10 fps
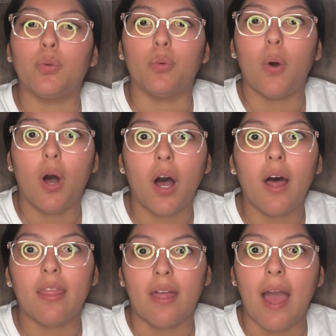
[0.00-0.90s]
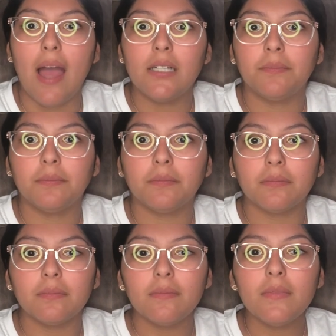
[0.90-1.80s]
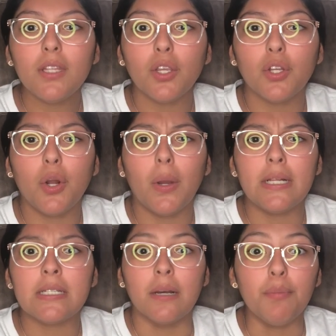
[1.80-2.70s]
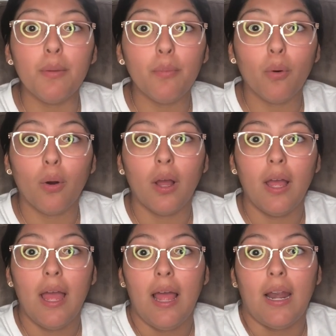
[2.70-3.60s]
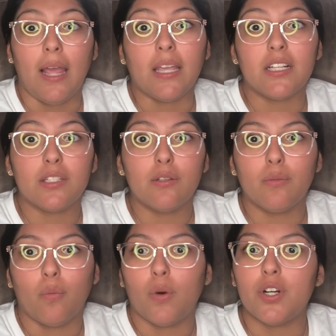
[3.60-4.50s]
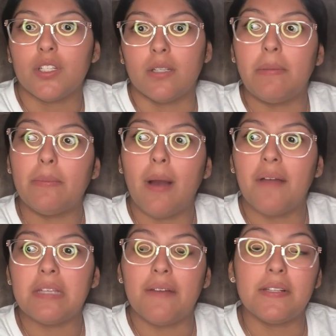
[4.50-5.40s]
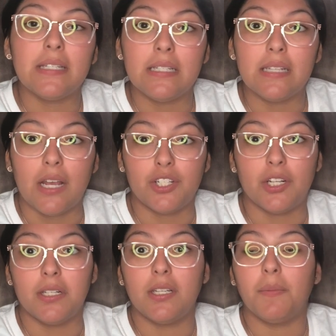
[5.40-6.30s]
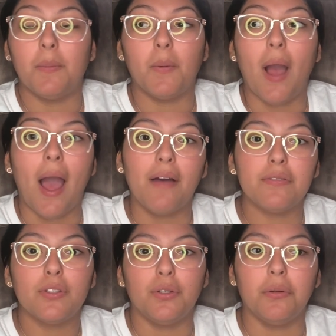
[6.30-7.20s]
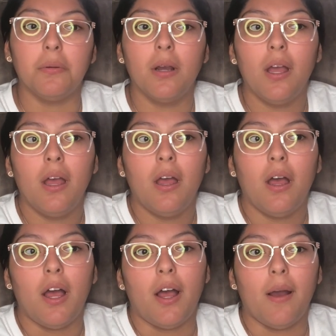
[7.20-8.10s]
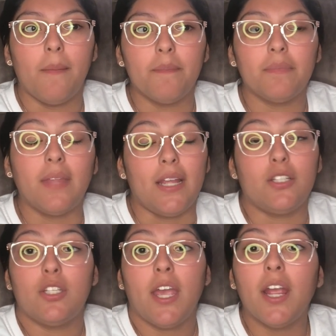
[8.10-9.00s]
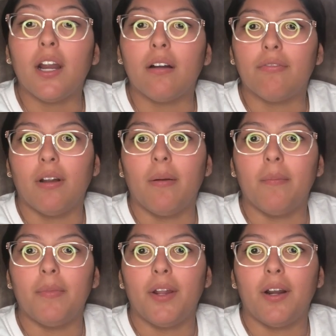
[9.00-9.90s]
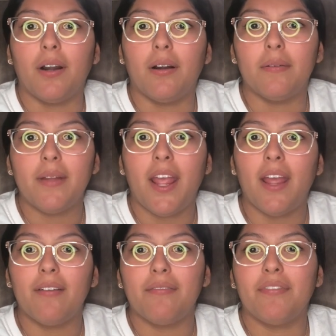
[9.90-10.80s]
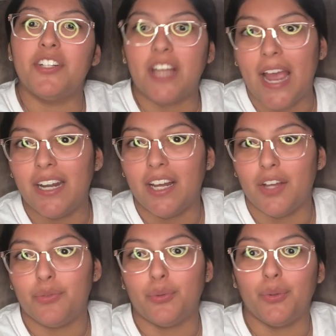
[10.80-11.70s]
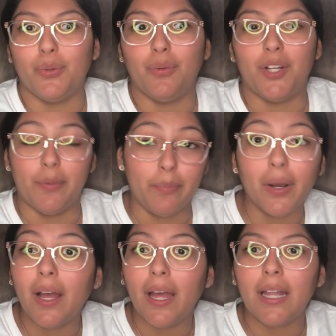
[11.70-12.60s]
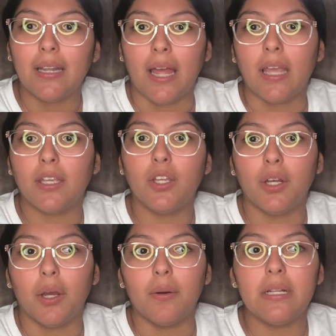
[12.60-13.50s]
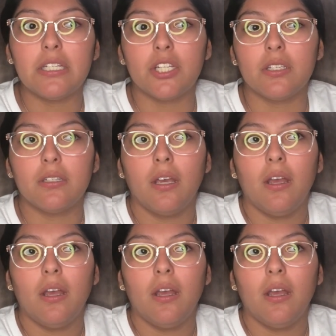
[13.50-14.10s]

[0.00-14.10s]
through all that, you know. And some people, like, it's worse. Some people have to have a C-section. Some people have to they tear from their vagina through their butt. Like, you know, it's just